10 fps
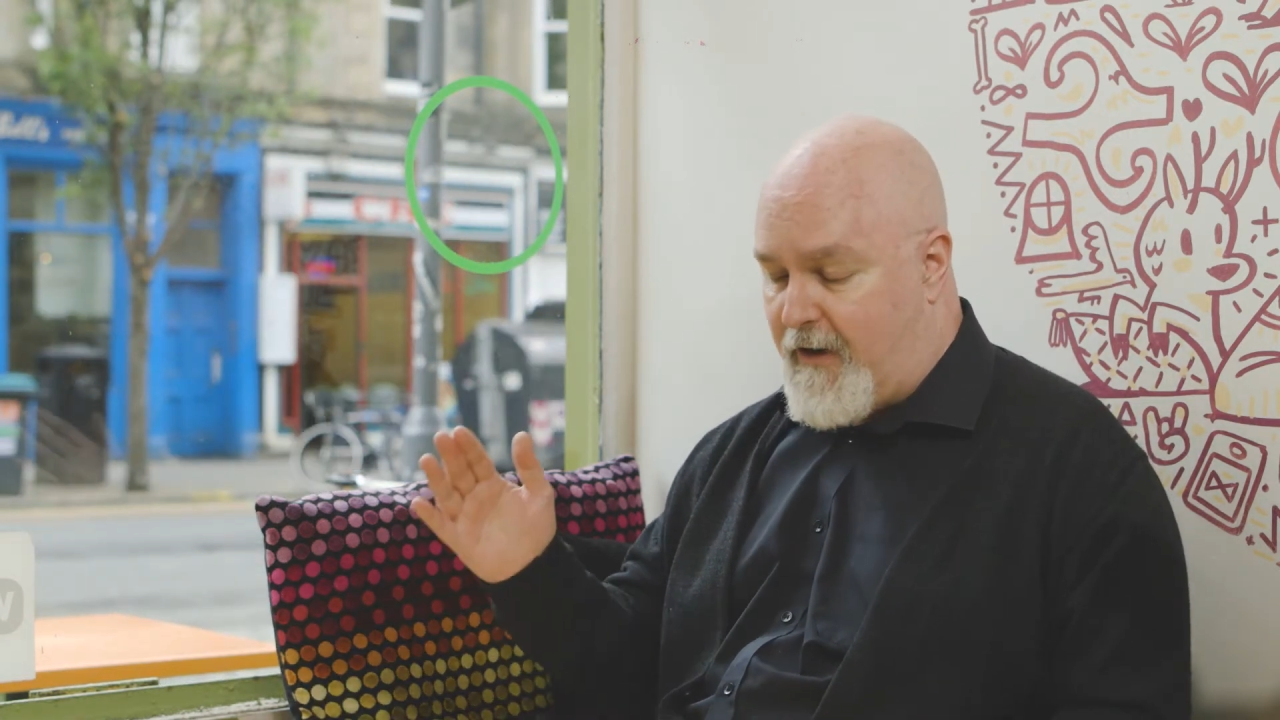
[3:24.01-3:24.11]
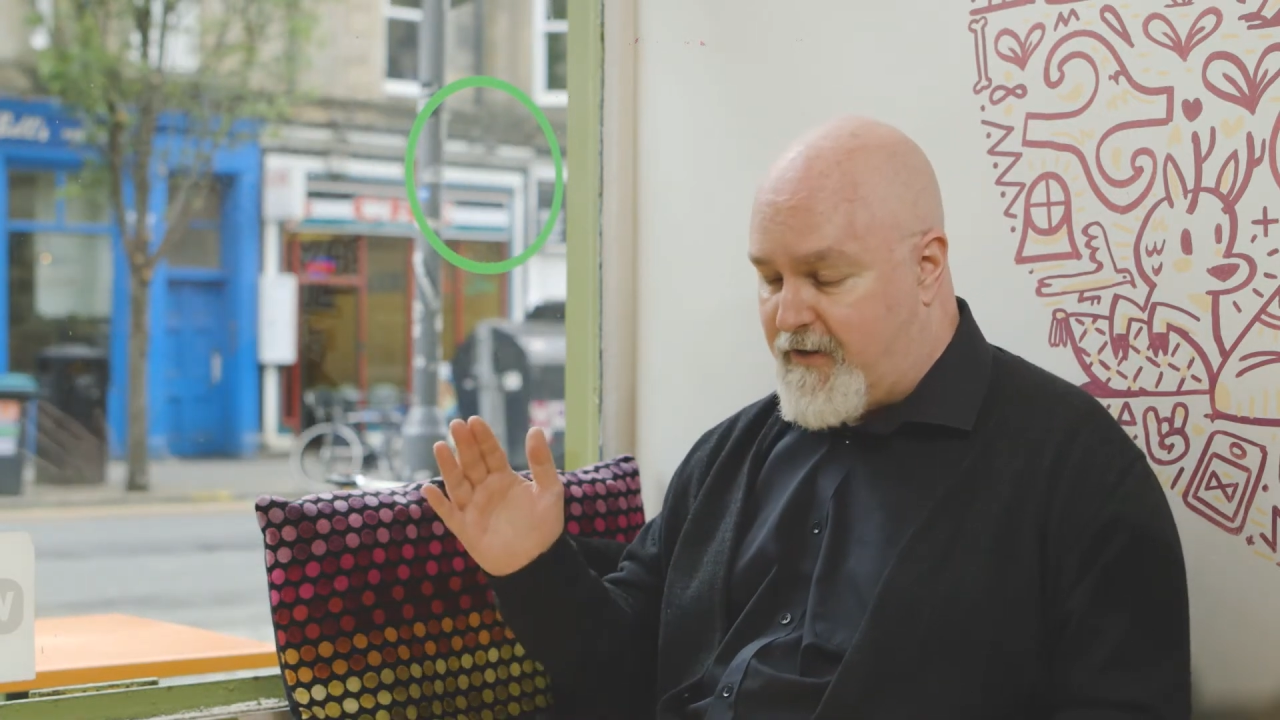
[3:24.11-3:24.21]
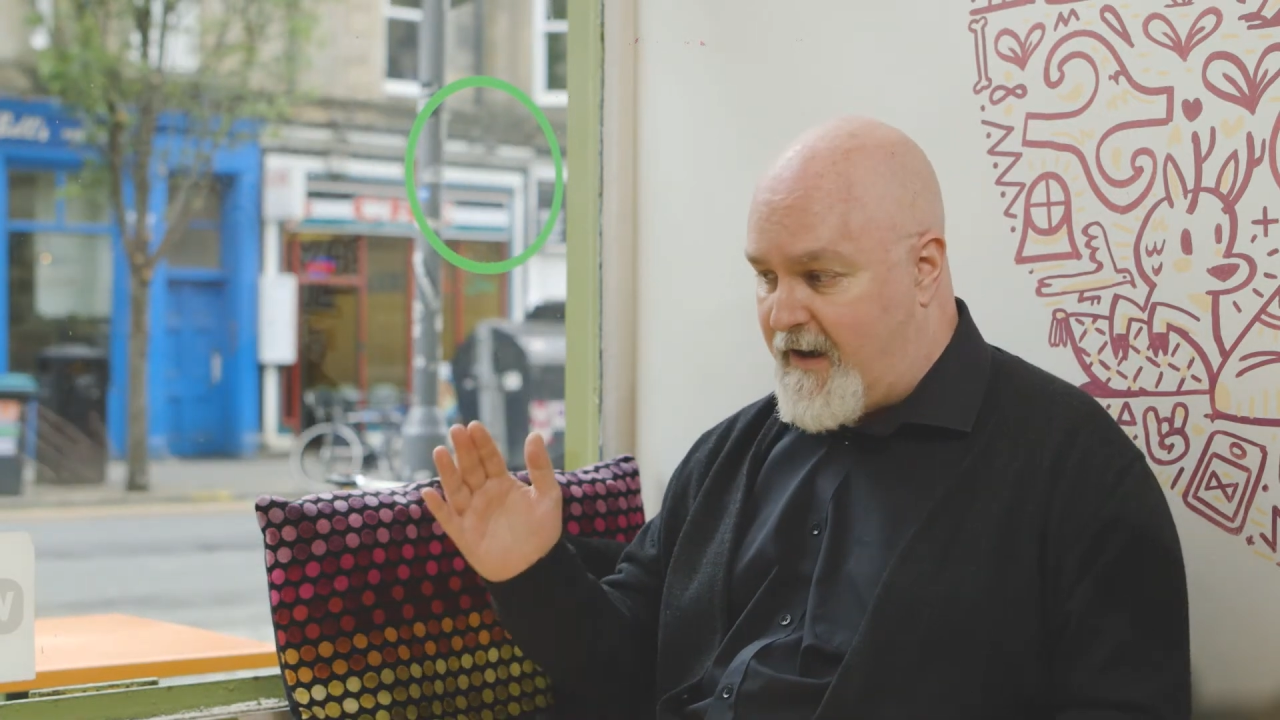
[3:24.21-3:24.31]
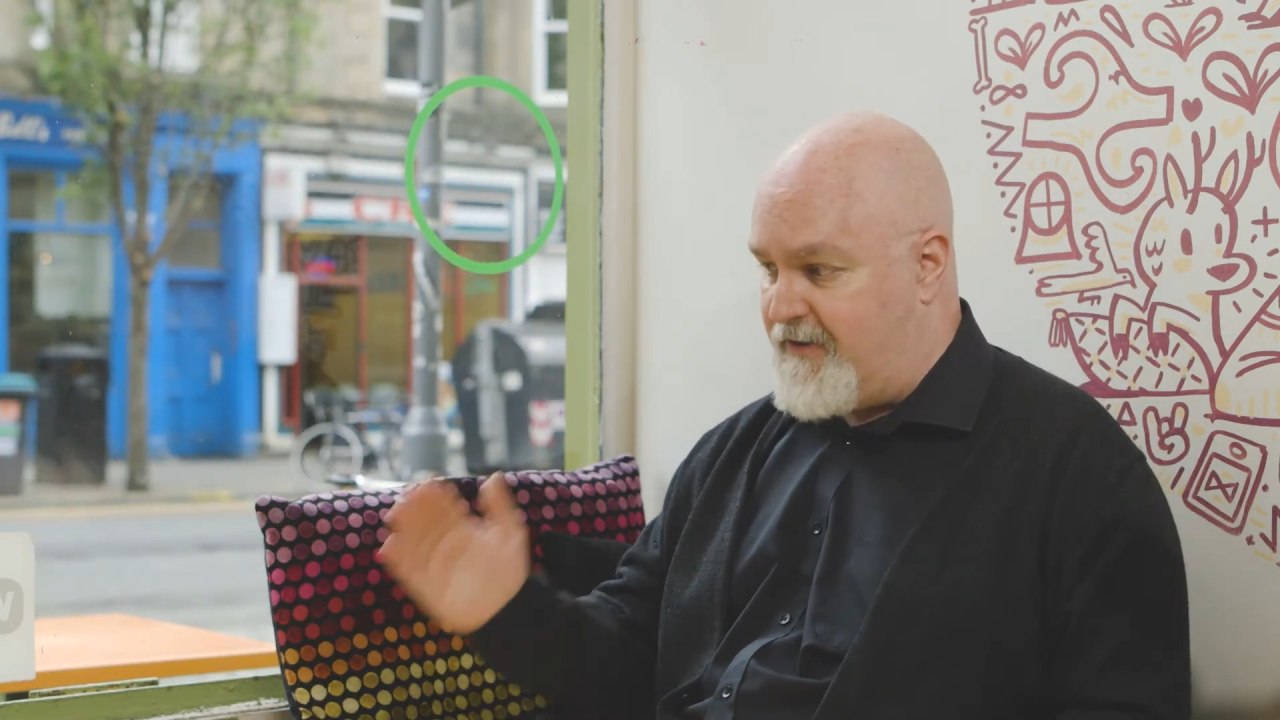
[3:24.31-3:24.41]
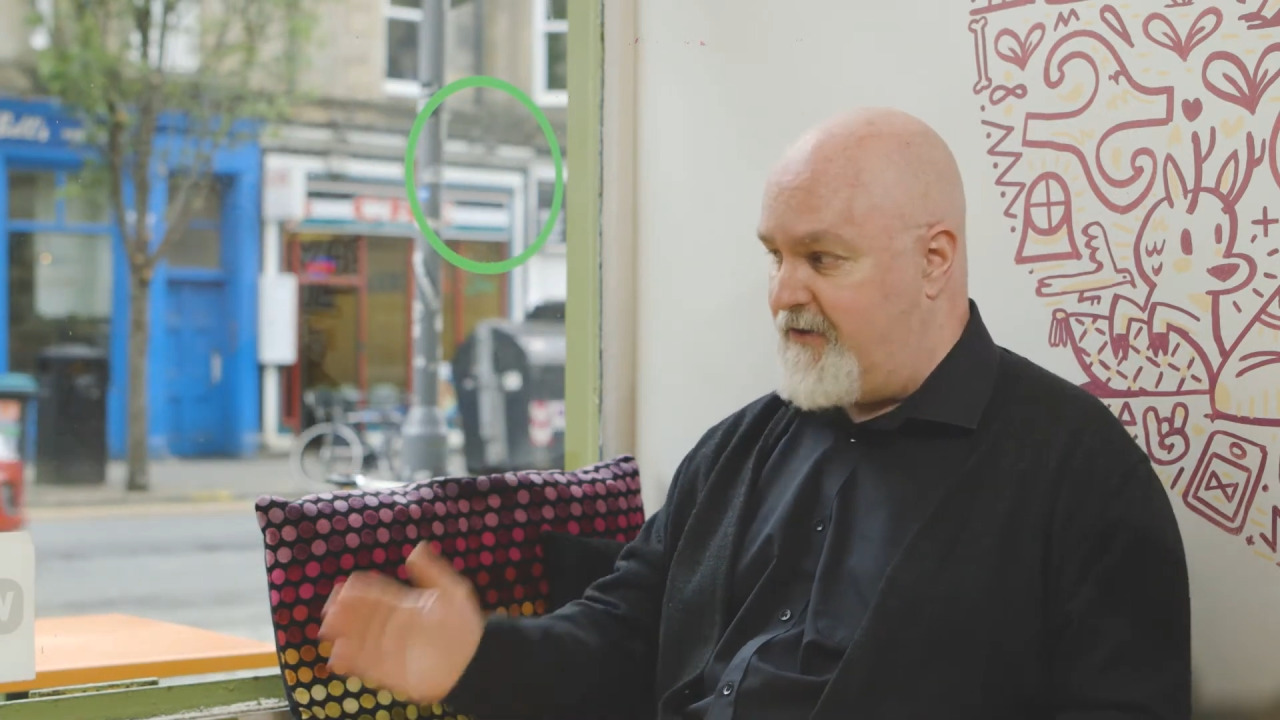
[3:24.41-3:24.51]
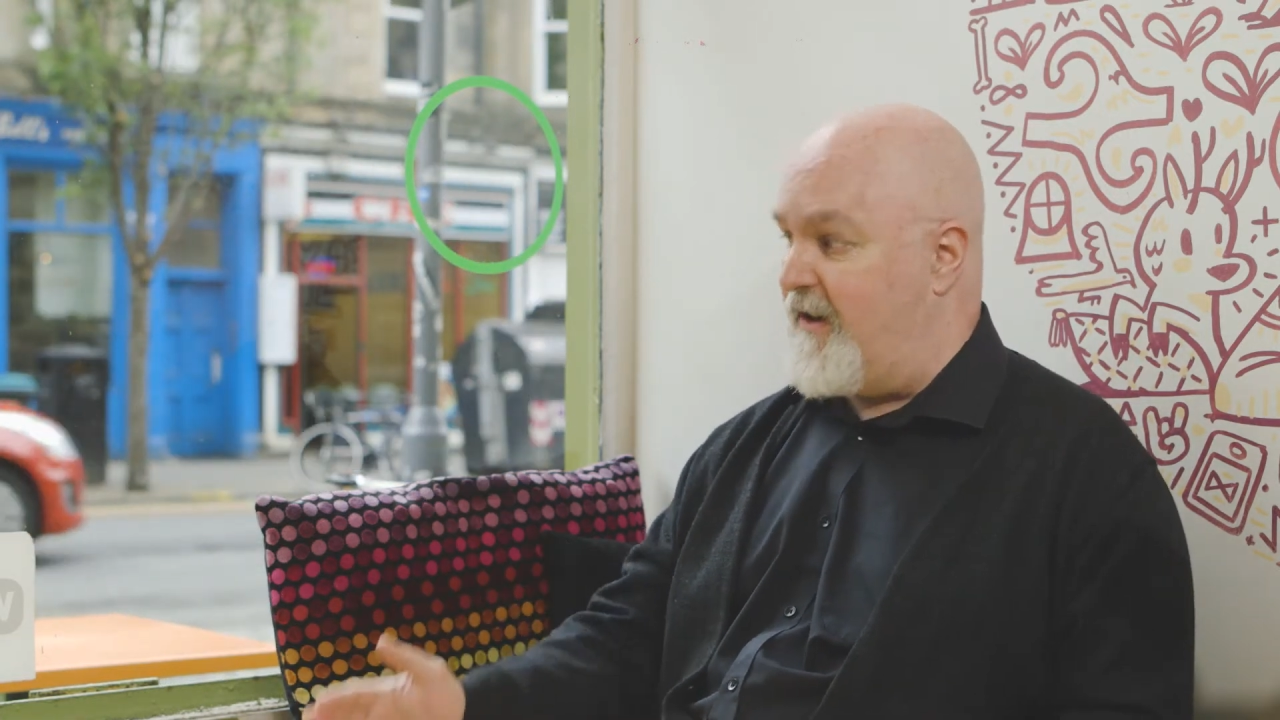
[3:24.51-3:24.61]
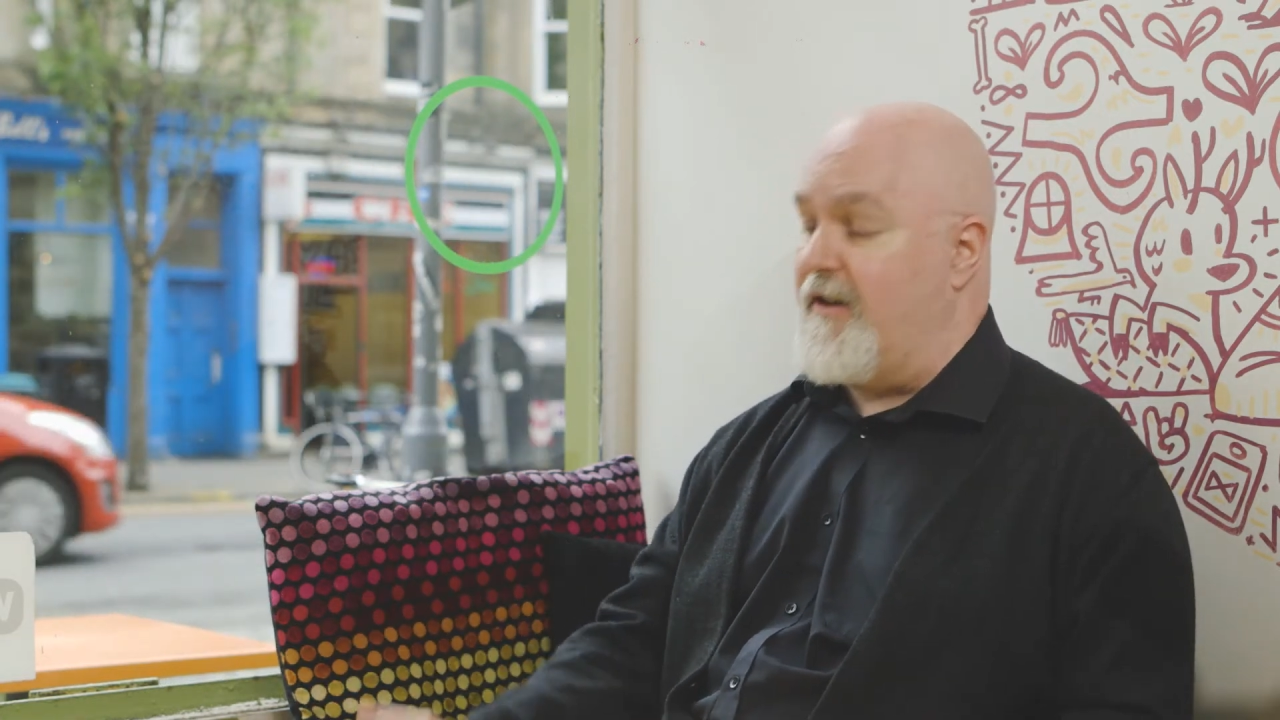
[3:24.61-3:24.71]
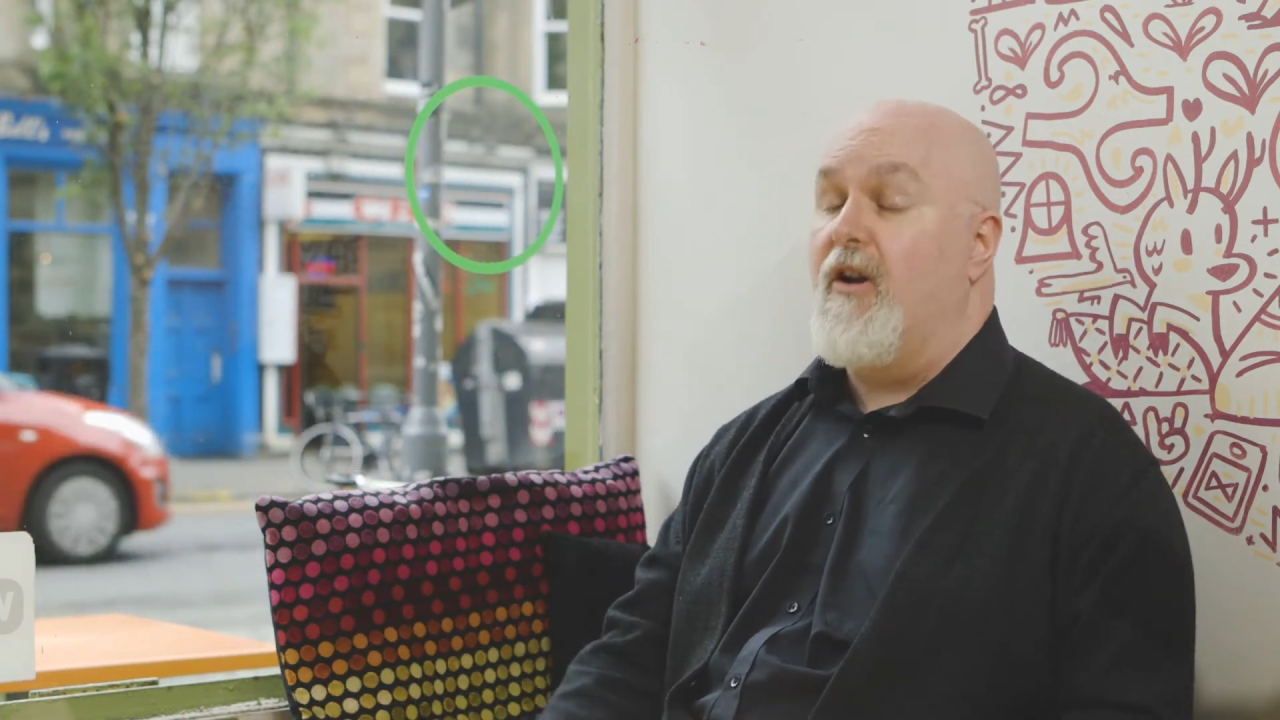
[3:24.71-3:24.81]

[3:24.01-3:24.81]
has to say